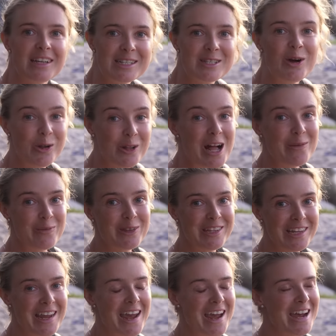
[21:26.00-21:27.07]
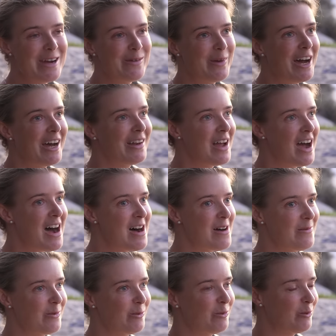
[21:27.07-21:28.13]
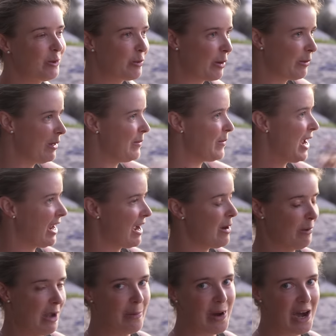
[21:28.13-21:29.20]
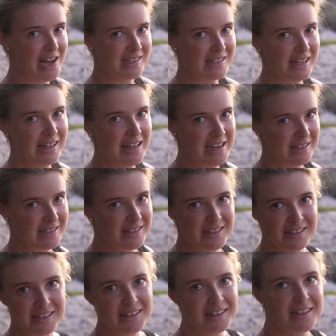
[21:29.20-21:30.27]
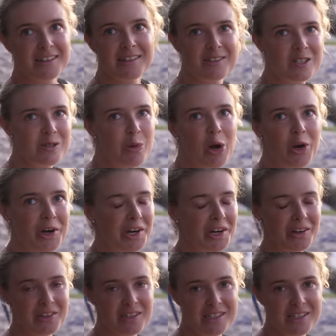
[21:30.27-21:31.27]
It's, it's all up in the air, but um, we'll probably make up our minds at least tomorrow or